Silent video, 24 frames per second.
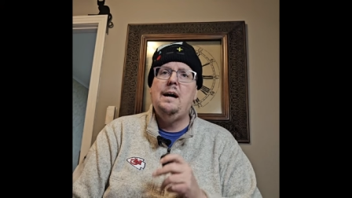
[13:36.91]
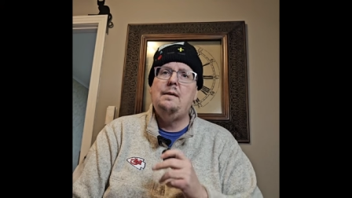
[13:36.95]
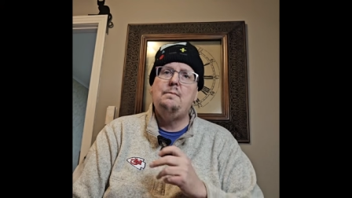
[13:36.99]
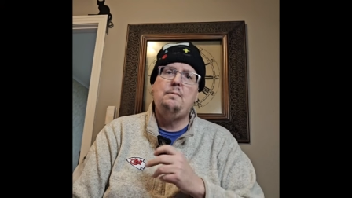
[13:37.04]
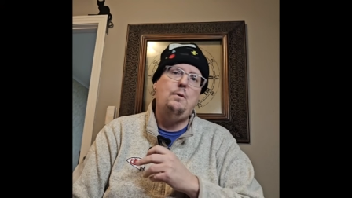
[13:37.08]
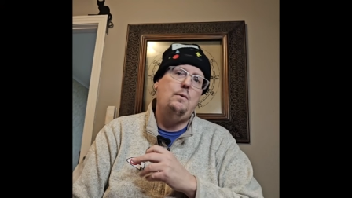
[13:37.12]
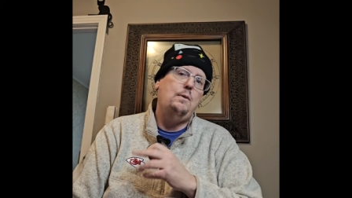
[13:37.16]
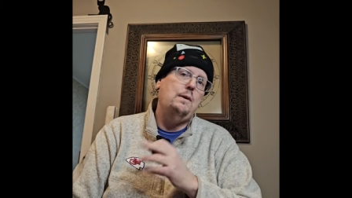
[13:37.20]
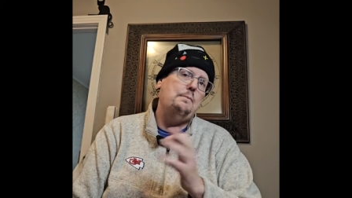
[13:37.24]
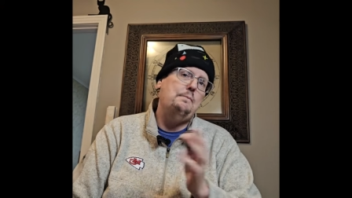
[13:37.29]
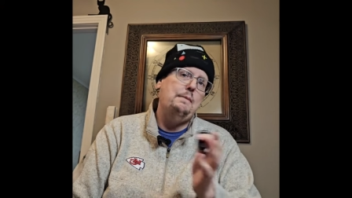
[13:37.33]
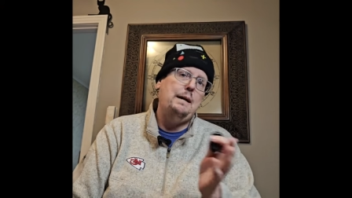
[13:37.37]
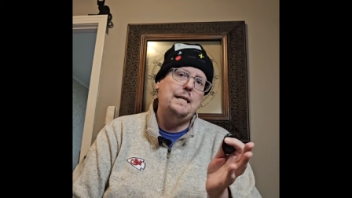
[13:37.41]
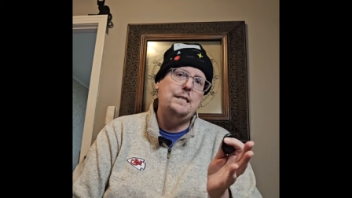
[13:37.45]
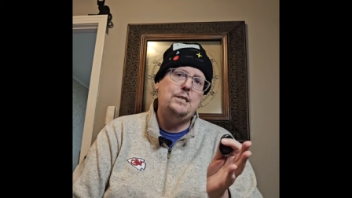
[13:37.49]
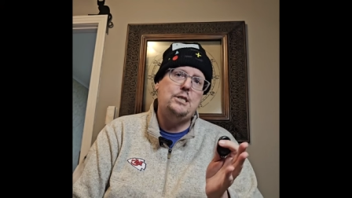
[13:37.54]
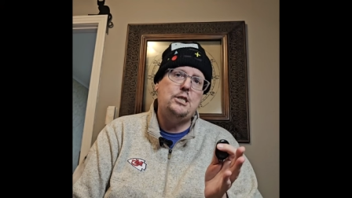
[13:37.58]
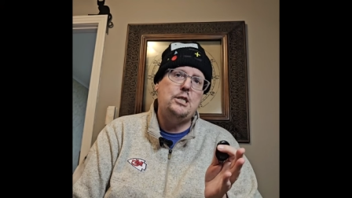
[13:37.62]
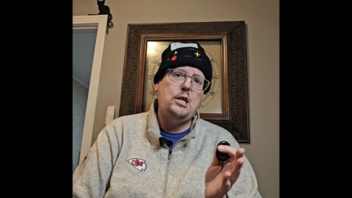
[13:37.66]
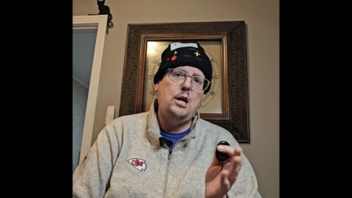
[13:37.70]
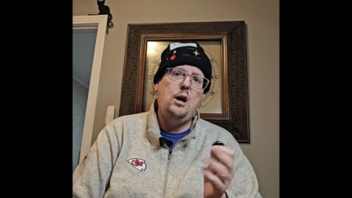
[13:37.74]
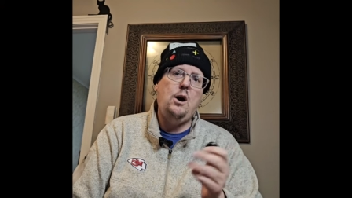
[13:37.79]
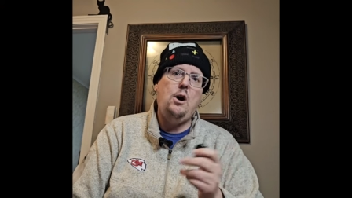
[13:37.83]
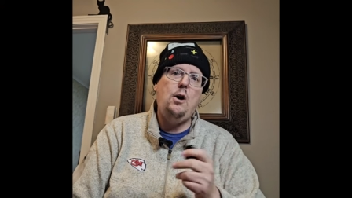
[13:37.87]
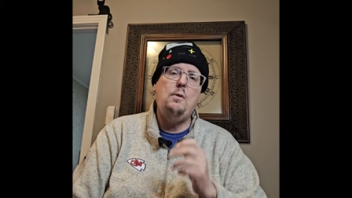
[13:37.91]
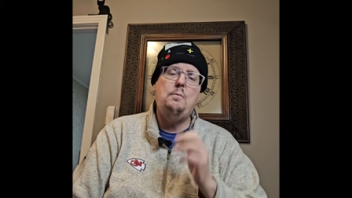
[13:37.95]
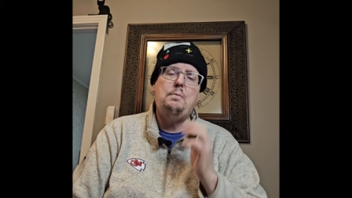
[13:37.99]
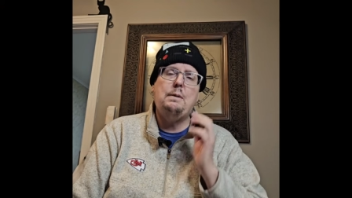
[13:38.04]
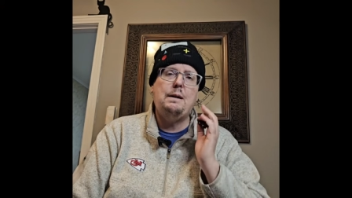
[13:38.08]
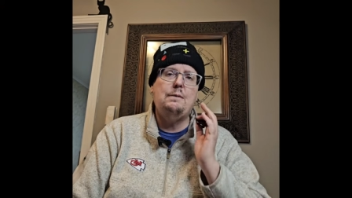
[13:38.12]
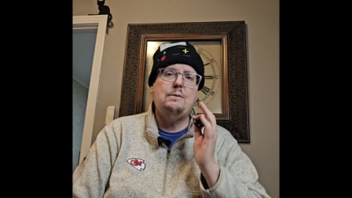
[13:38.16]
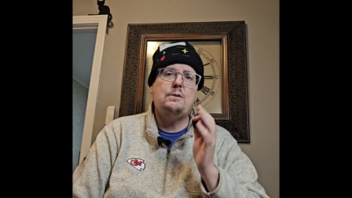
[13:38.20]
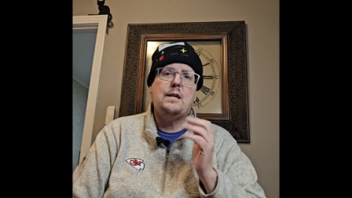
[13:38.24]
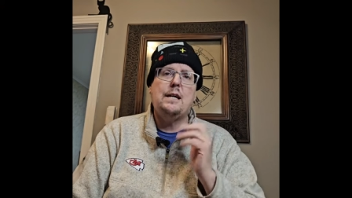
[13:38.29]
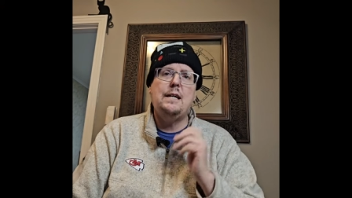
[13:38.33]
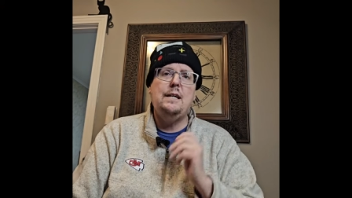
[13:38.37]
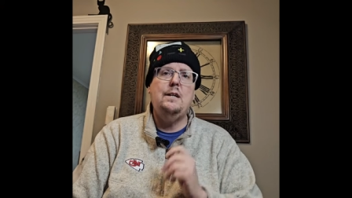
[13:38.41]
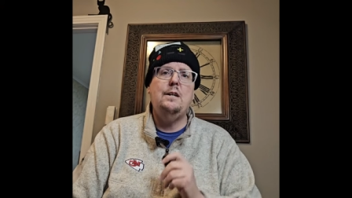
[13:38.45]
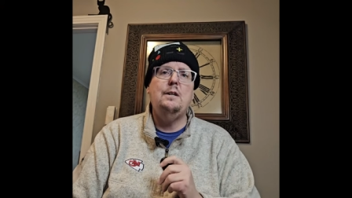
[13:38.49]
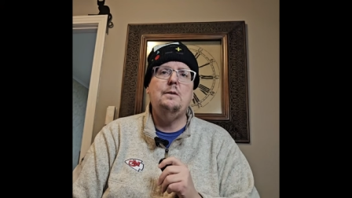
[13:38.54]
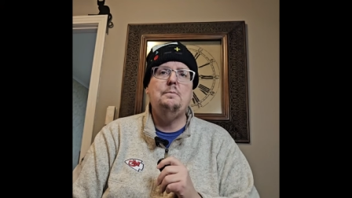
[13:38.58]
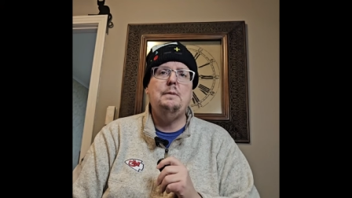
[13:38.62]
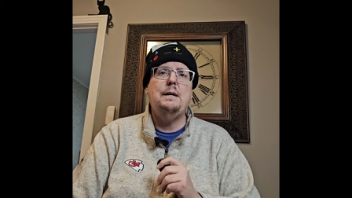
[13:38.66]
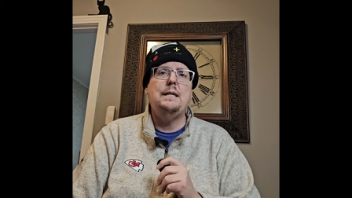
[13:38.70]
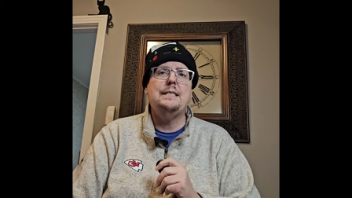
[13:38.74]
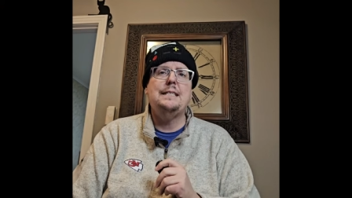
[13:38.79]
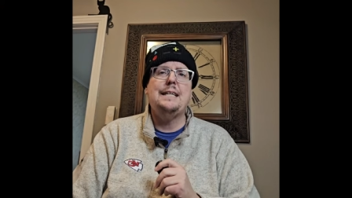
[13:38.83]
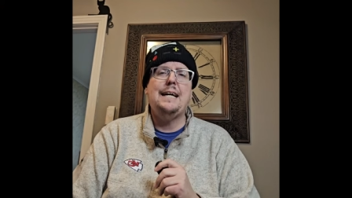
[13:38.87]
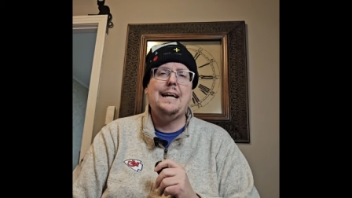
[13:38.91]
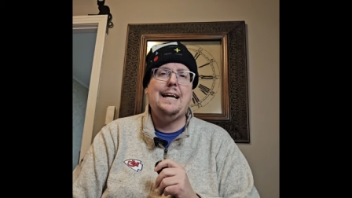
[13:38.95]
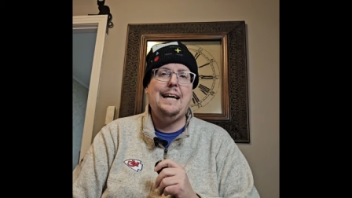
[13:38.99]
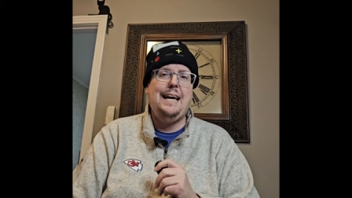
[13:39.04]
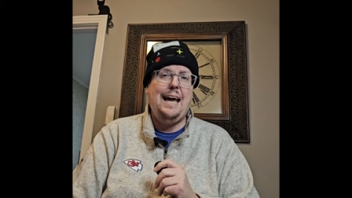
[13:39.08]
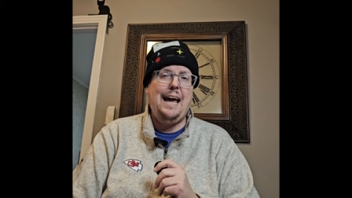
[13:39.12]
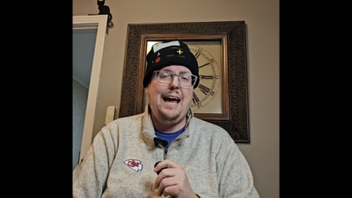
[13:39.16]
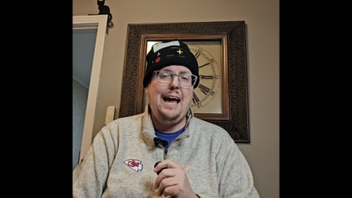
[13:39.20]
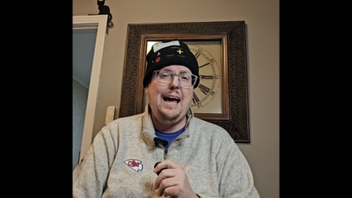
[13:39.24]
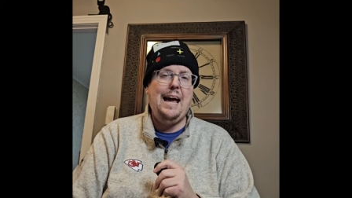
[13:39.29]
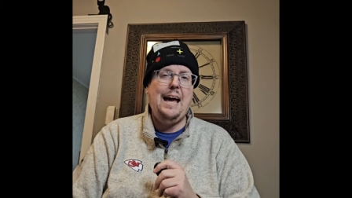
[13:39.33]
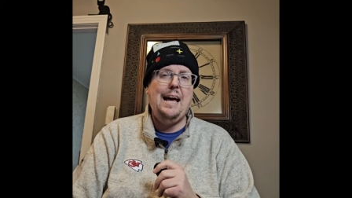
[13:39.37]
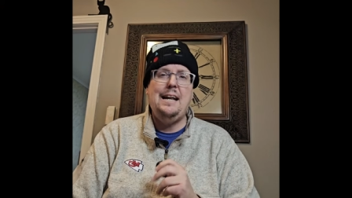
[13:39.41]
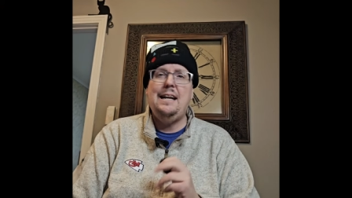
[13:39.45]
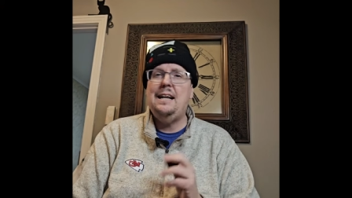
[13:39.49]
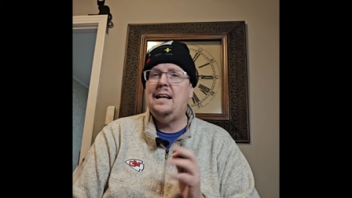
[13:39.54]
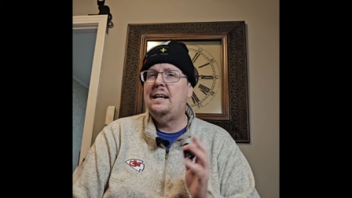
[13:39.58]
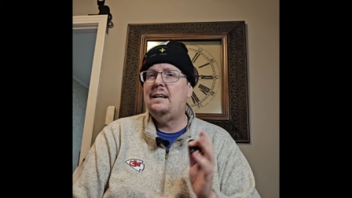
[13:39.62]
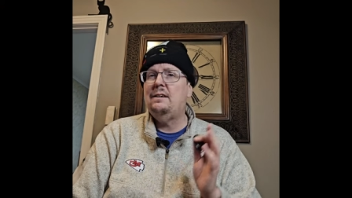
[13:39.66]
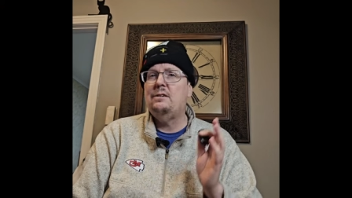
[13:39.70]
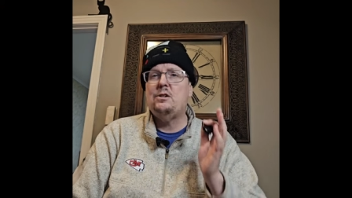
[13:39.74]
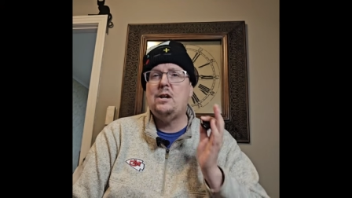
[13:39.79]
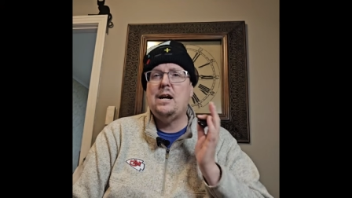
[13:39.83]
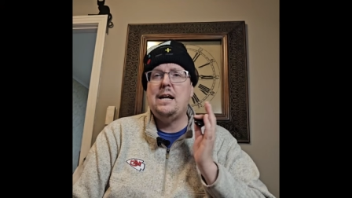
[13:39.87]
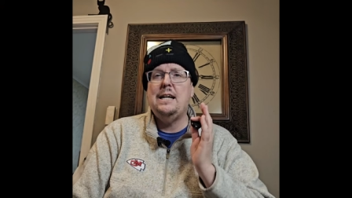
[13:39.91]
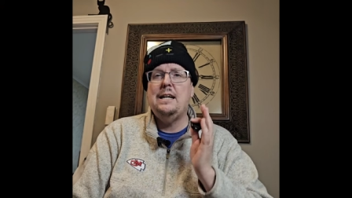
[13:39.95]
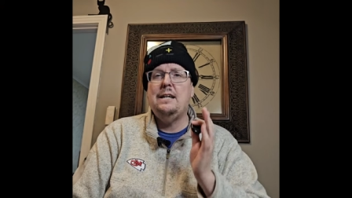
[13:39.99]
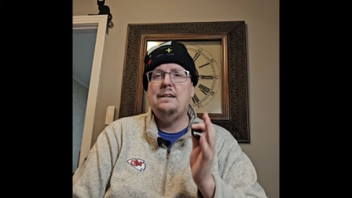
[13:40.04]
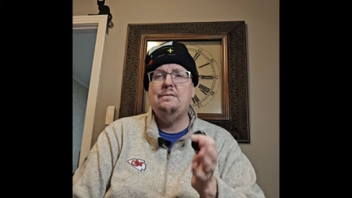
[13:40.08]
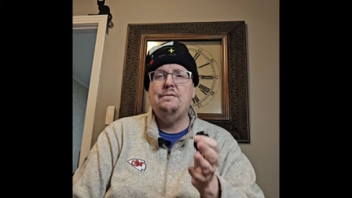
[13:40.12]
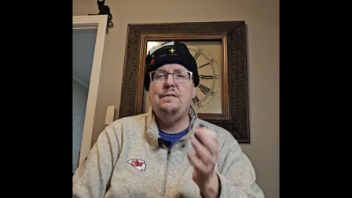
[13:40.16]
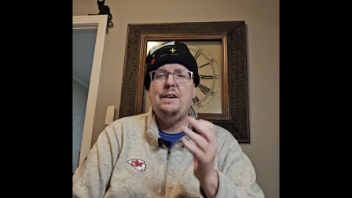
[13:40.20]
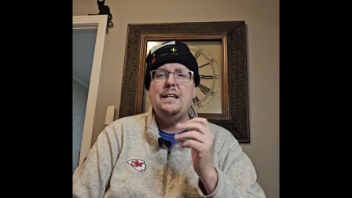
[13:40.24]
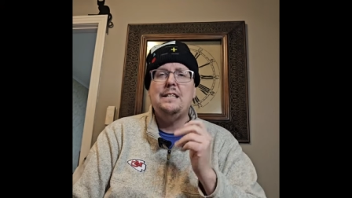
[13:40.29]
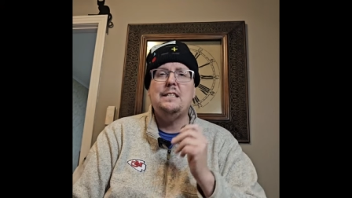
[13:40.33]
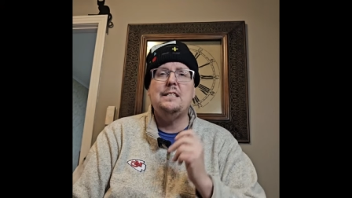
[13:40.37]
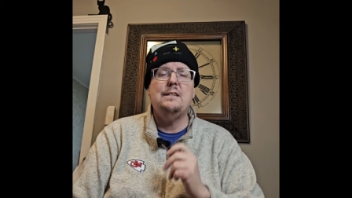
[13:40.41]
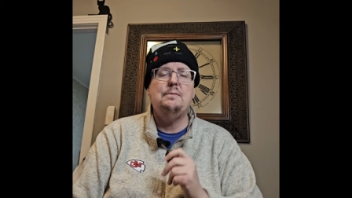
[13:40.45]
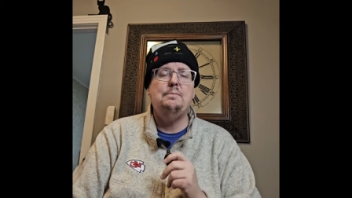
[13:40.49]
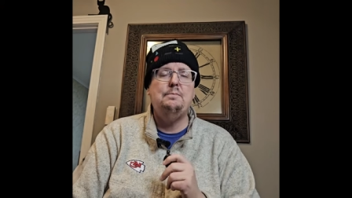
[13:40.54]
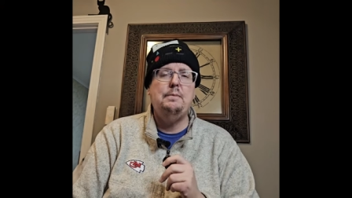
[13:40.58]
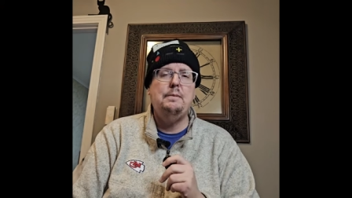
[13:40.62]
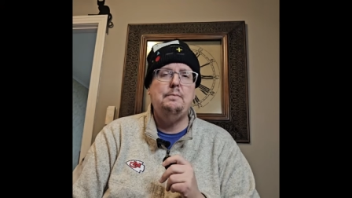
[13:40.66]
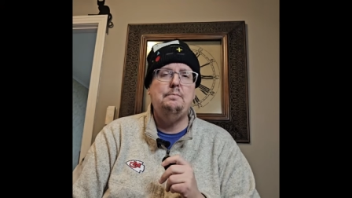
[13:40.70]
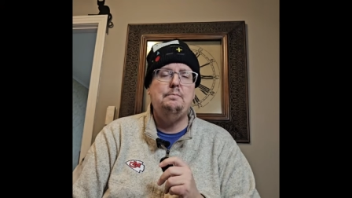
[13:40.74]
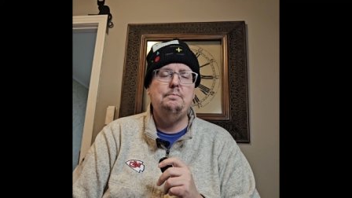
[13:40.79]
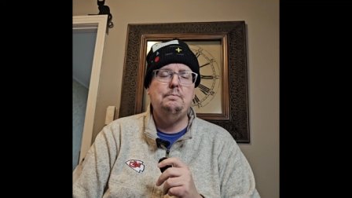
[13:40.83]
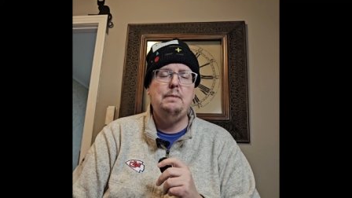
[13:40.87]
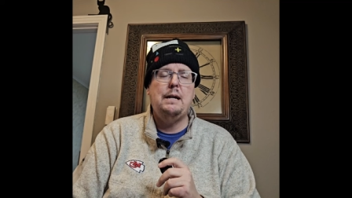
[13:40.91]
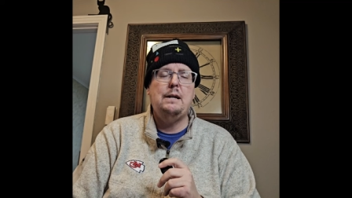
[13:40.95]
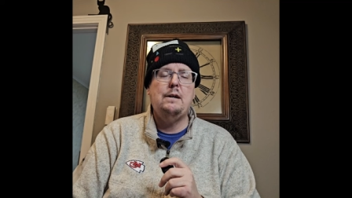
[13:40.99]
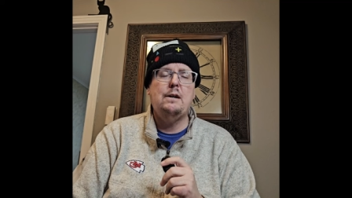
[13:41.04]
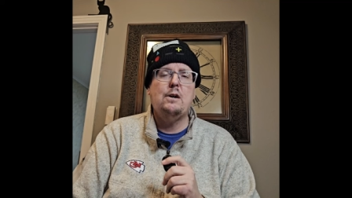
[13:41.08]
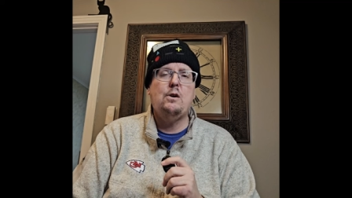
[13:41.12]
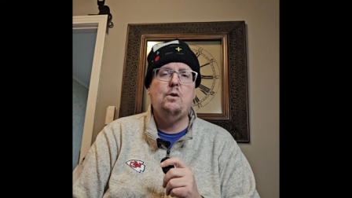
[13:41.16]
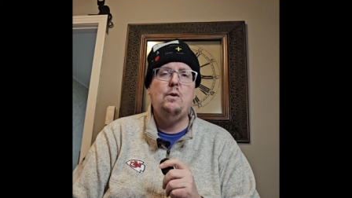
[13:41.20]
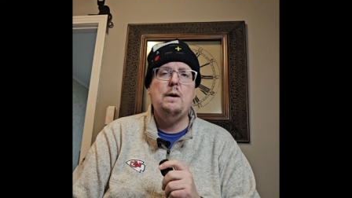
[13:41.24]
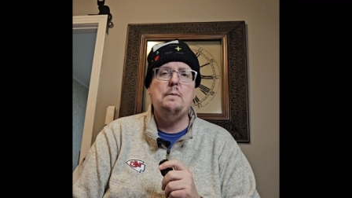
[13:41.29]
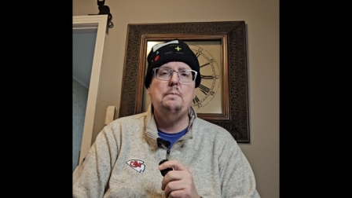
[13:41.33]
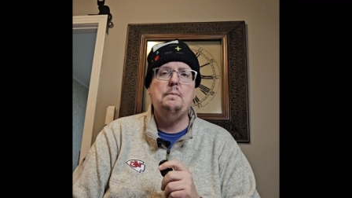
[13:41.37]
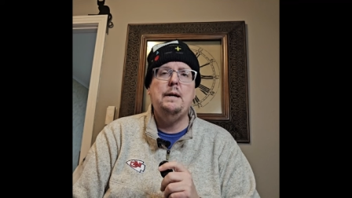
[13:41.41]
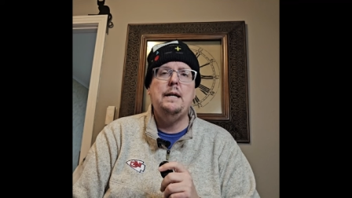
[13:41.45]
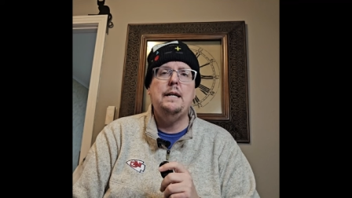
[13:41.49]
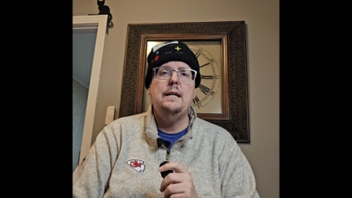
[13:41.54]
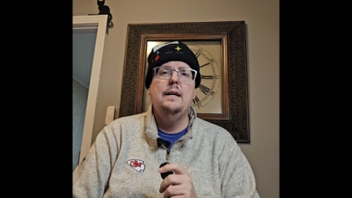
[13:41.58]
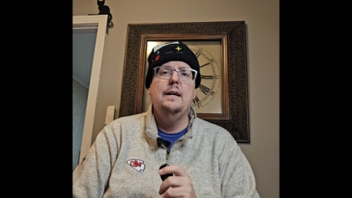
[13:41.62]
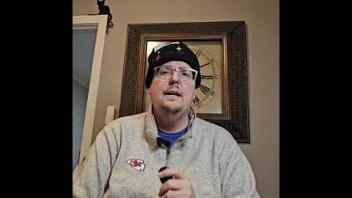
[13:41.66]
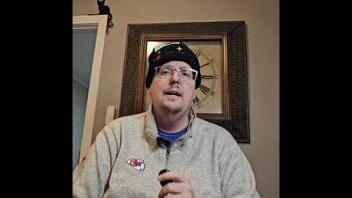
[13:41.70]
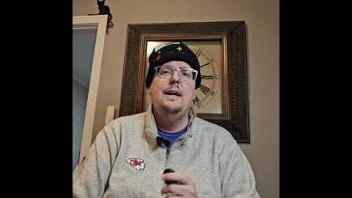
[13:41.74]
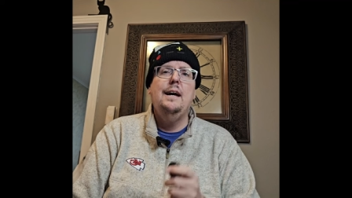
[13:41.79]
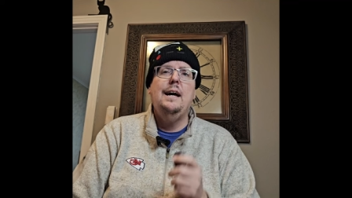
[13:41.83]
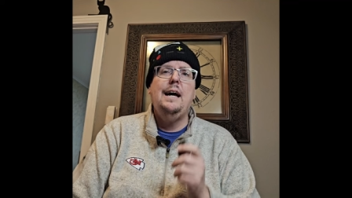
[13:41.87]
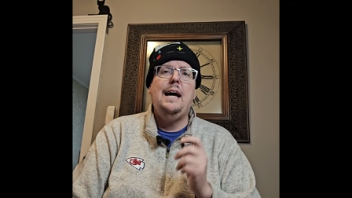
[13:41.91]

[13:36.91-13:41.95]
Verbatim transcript: I'm a one-man show, but I'm trying to do the best I can and trying to invest in better equipment.